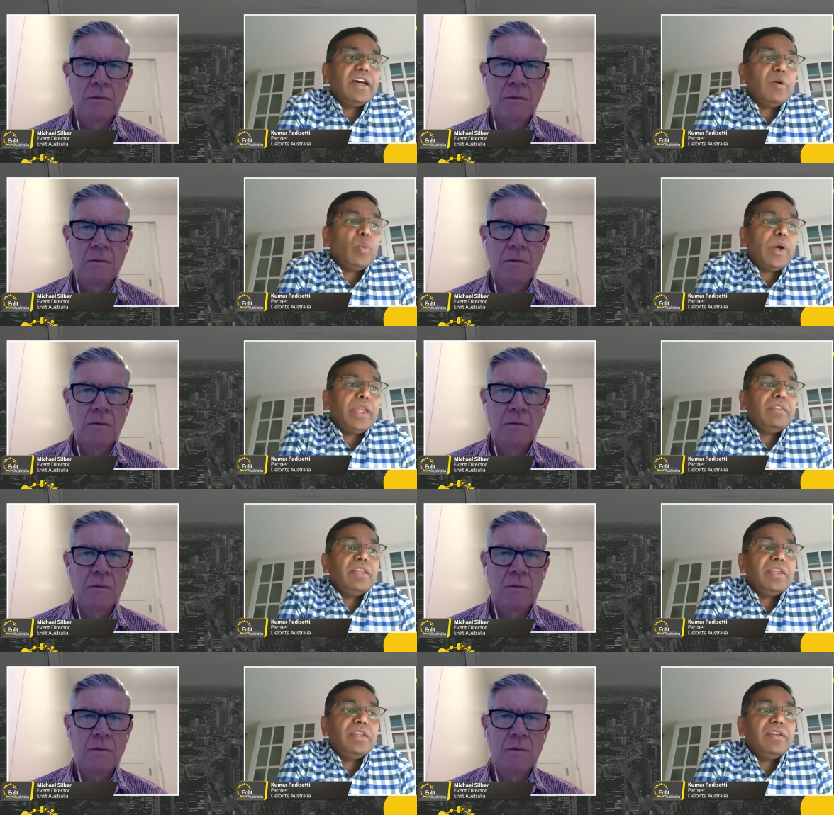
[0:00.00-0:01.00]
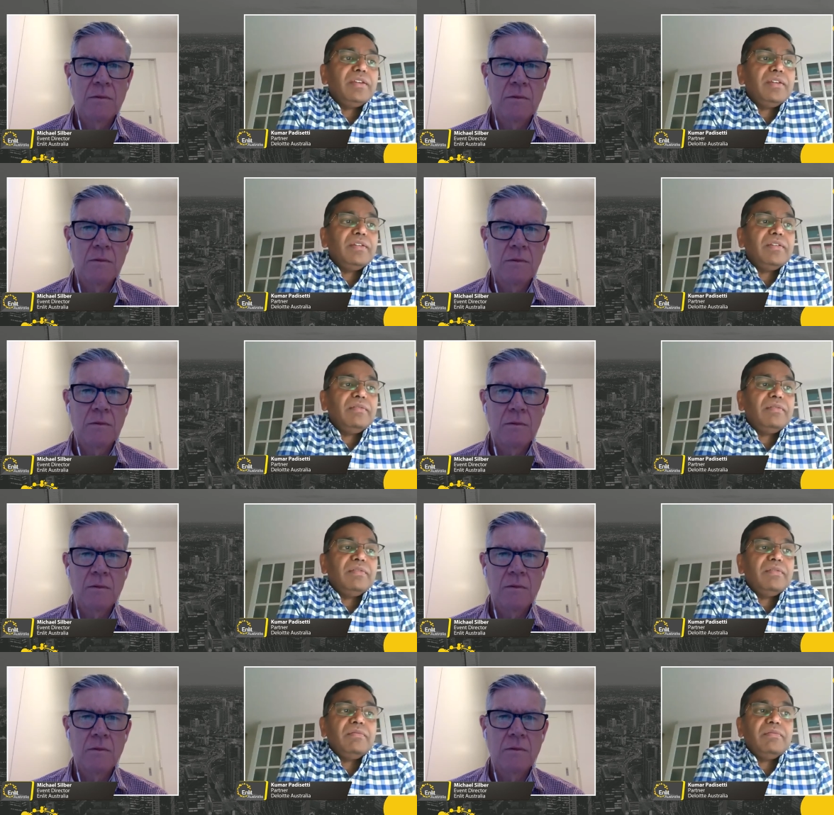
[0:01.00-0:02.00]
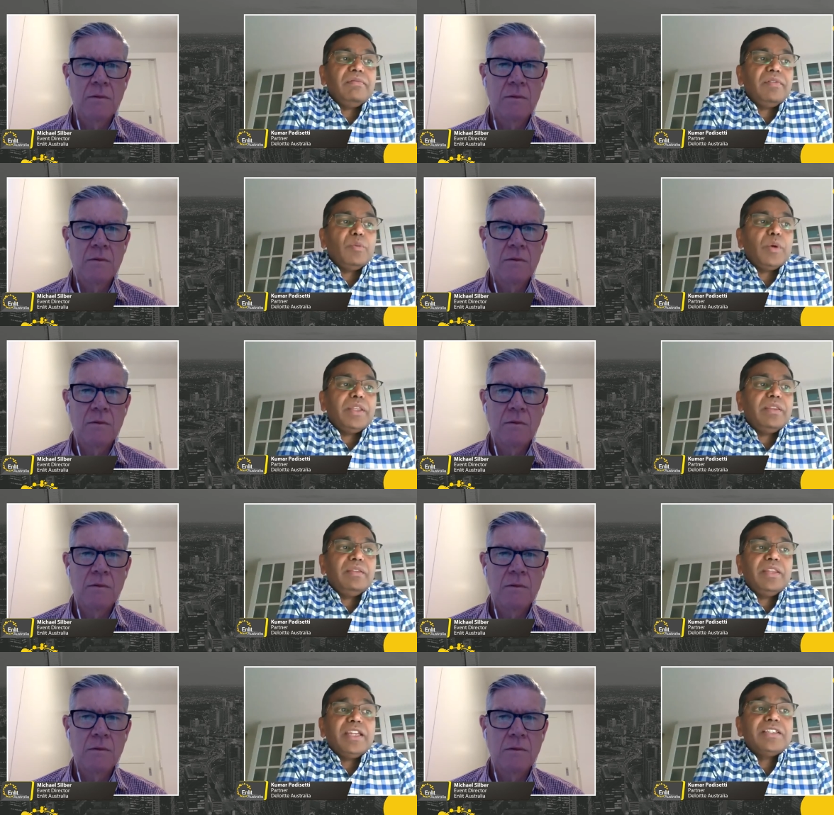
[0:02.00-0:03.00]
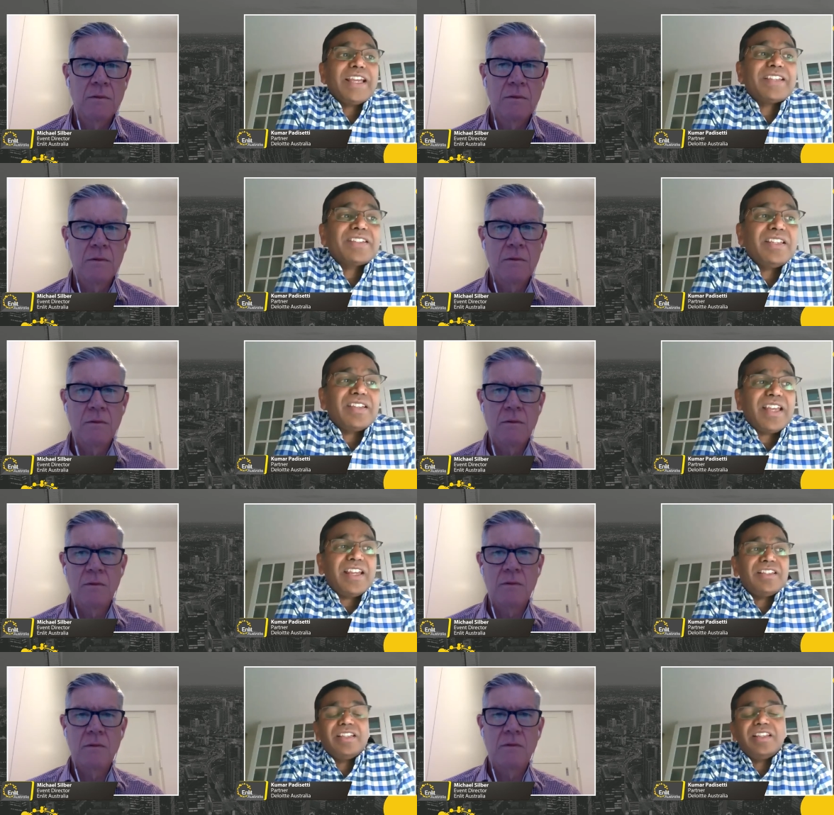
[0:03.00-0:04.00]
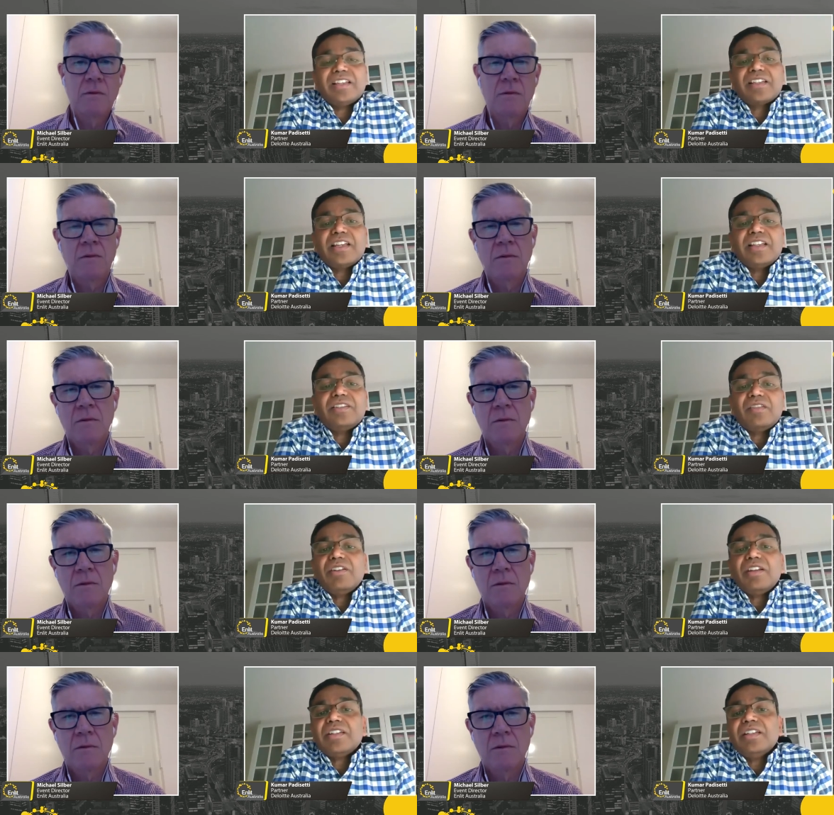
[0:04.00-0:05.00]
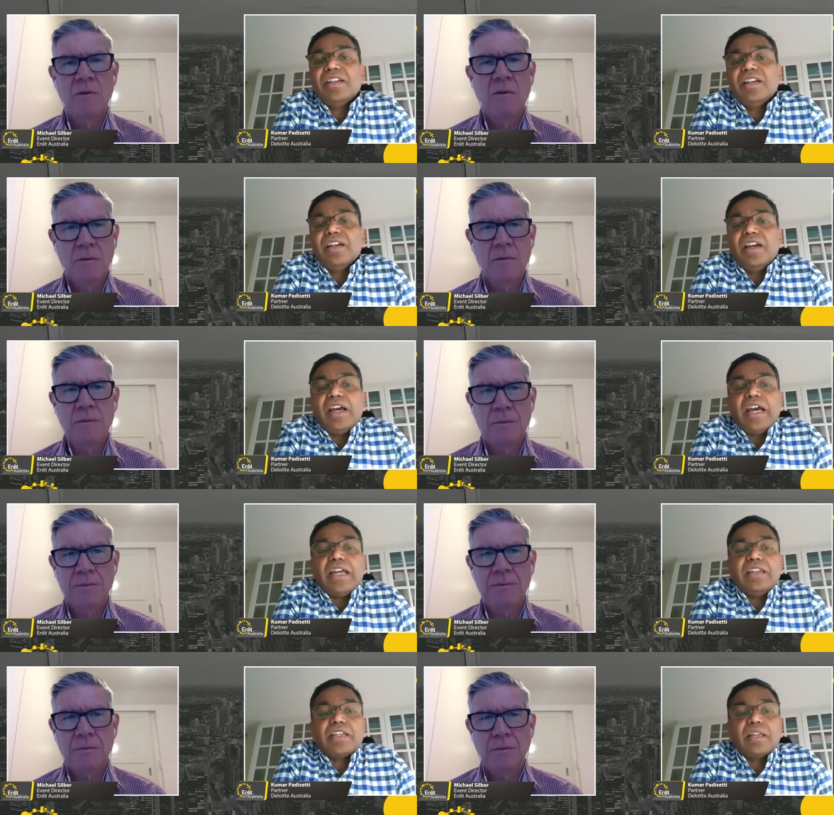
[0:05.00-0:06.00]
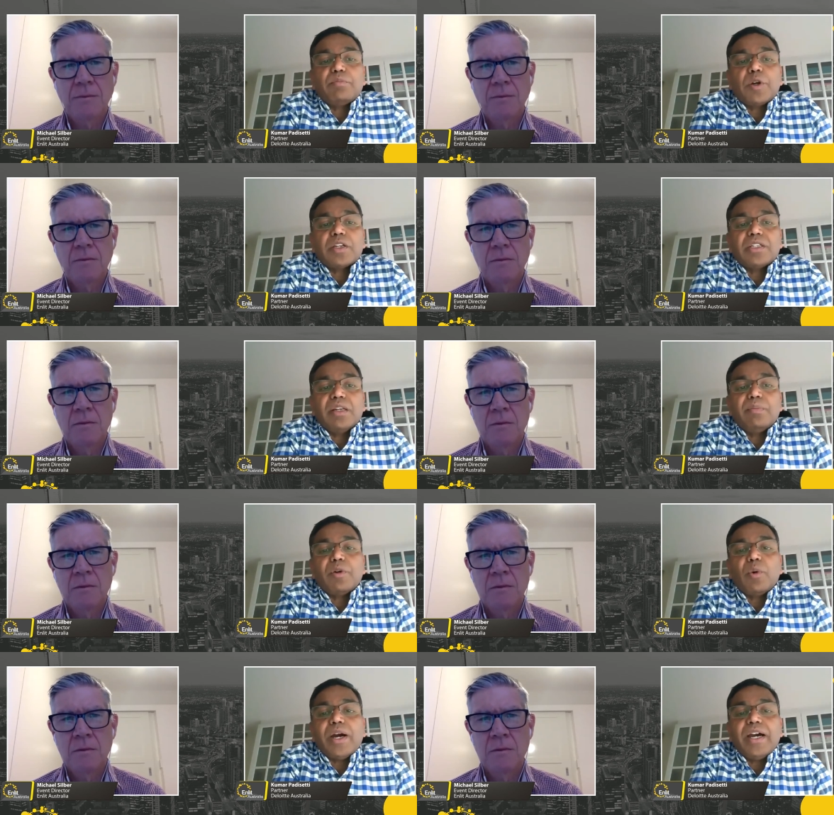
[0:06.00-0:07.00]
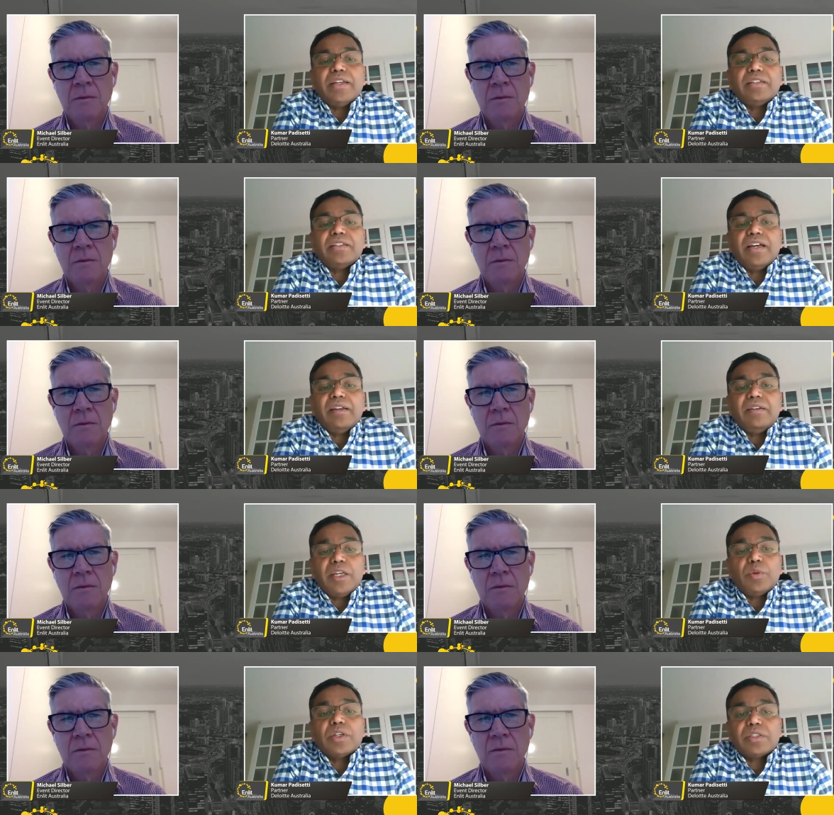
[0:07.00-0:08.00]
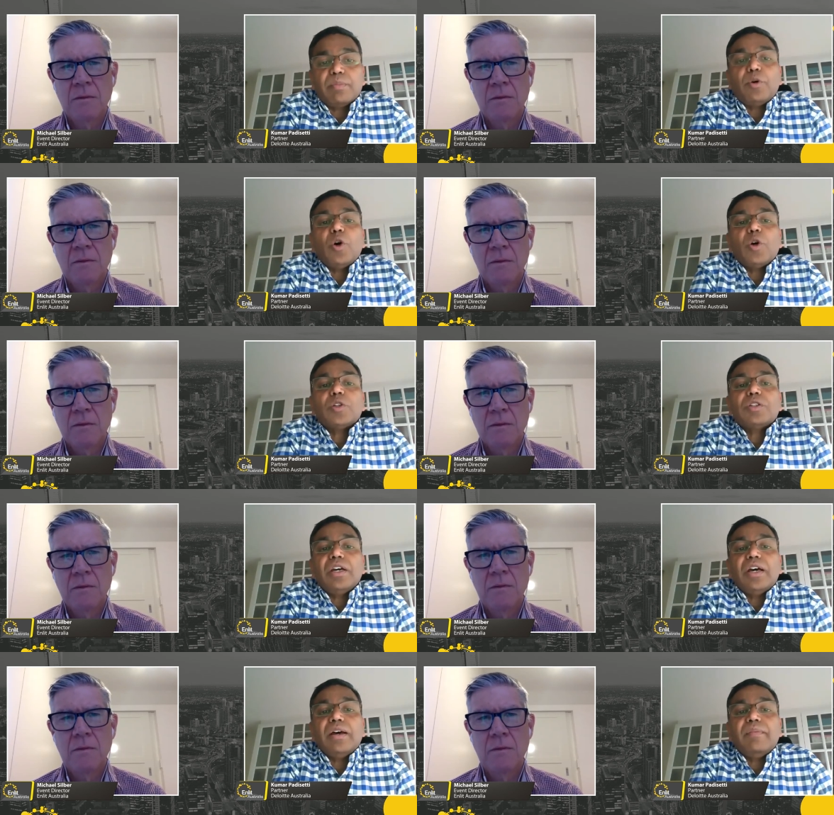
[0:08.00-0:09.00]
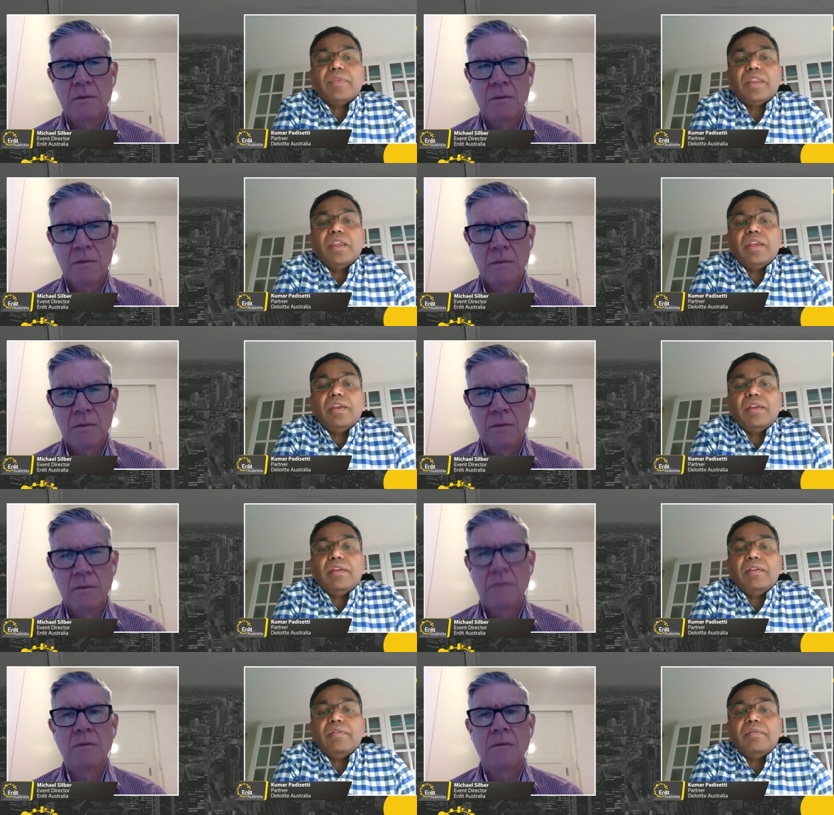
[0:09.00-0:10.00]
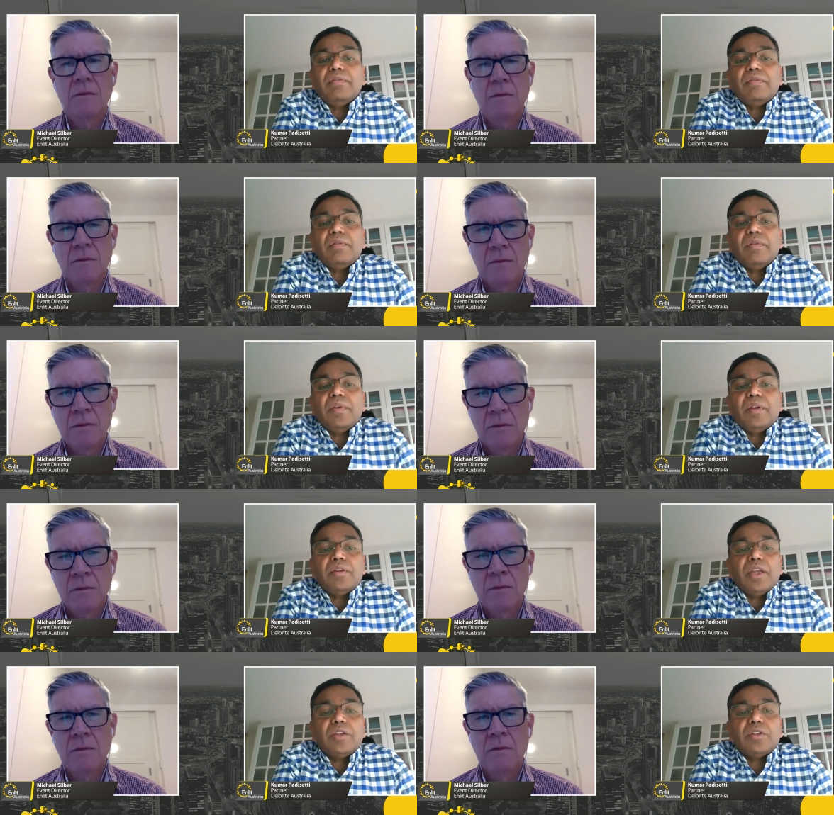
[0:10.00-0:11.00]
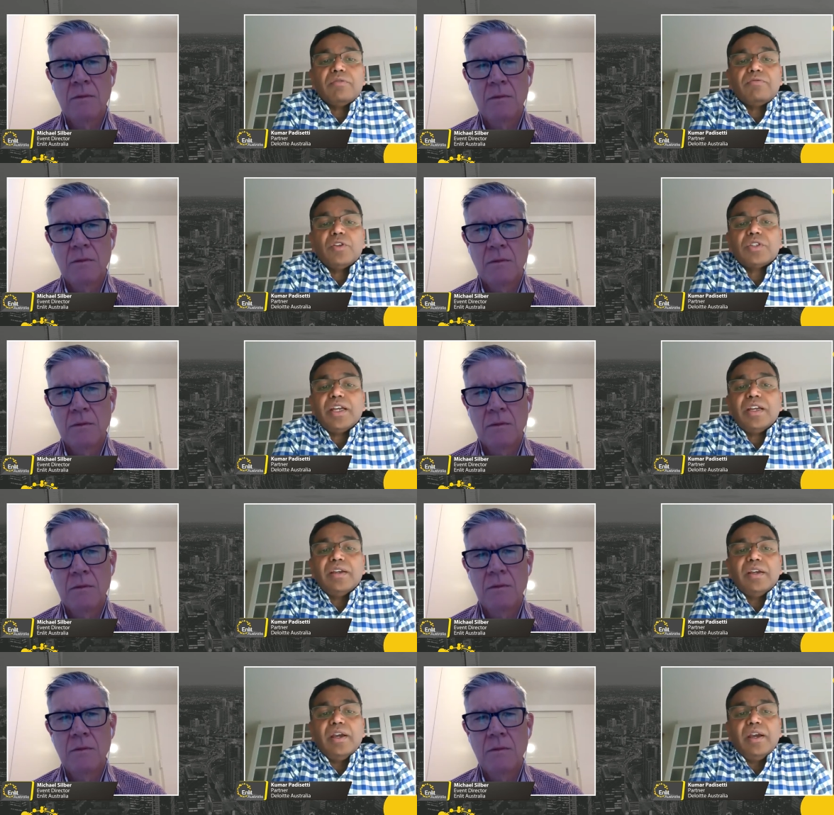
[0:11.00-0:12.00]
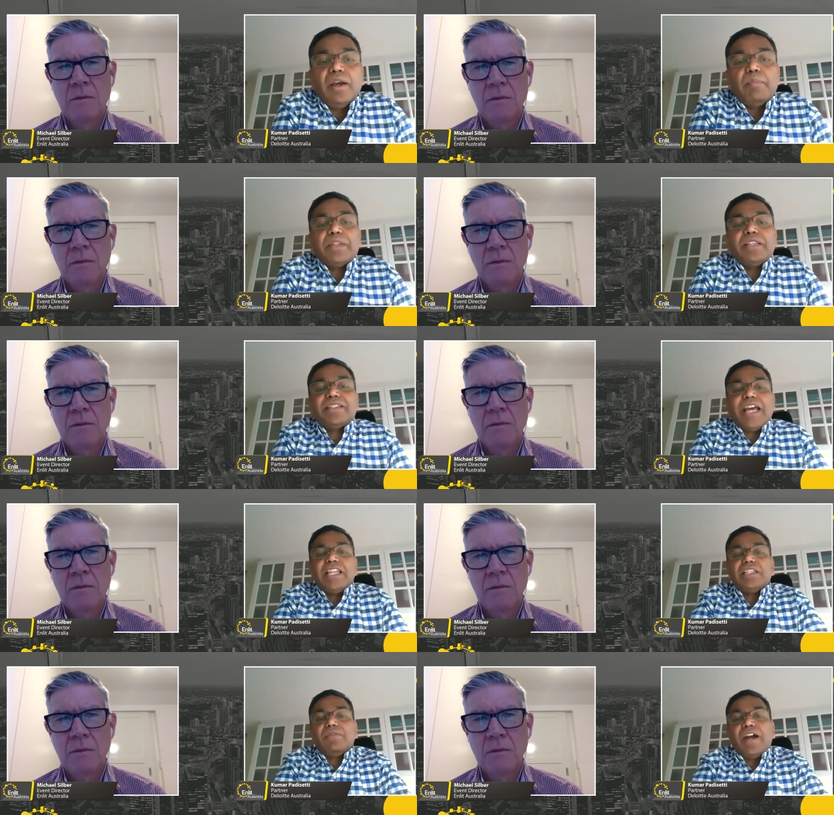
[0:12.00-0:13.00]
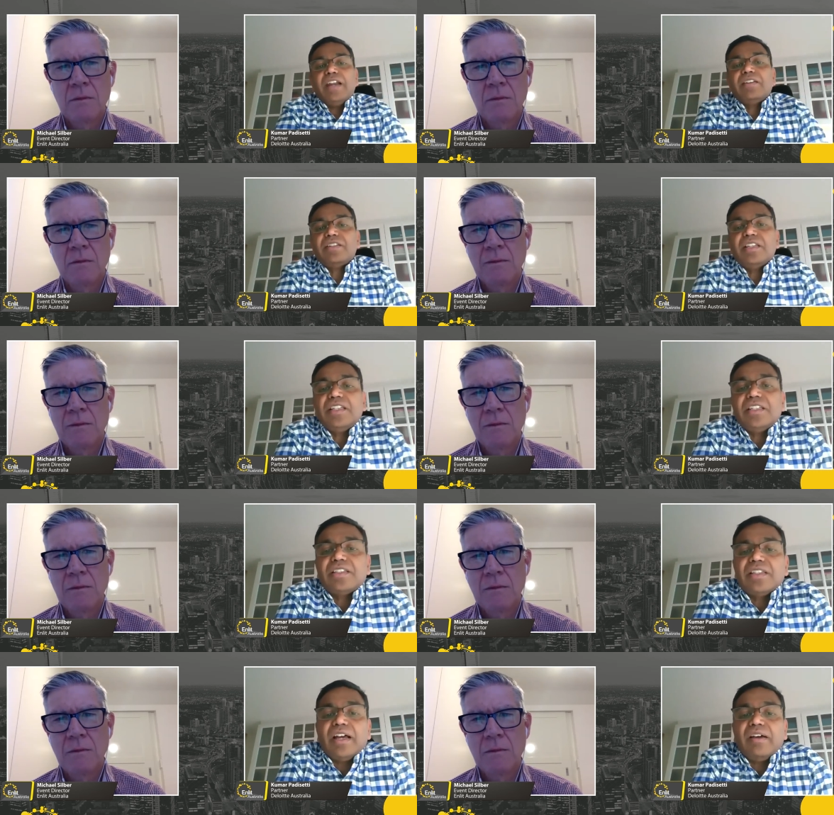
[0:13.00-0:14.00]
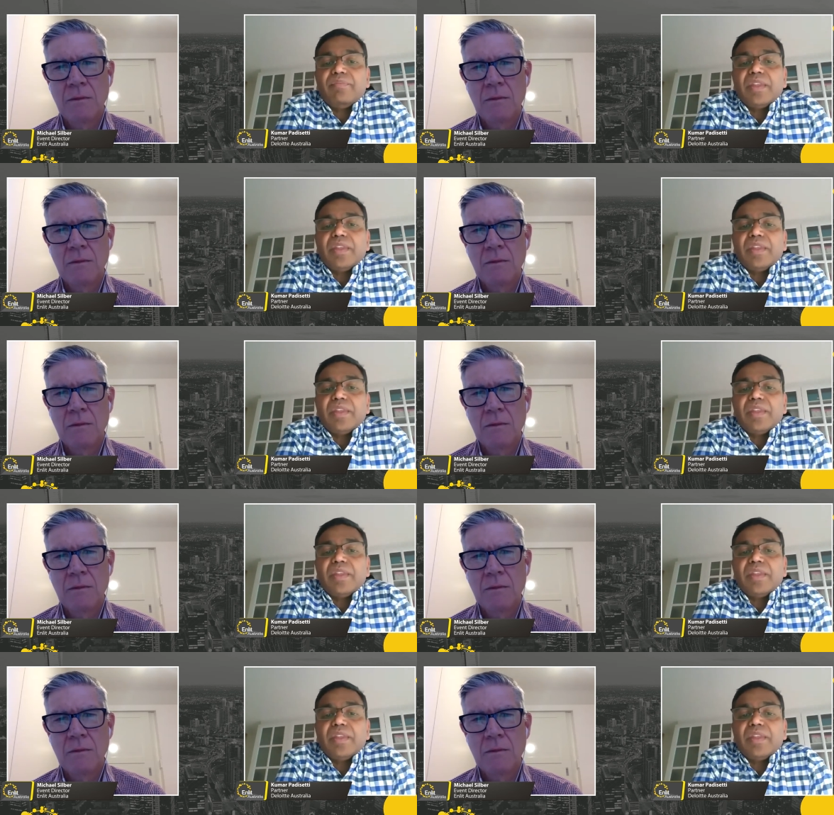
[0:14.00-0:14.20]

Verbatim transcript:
Speaker 1: when the when there is excess energy that's getting generated, and it can potentially provide uh, network support um, uh, in, into the future. But the challenge for hydrogen is um,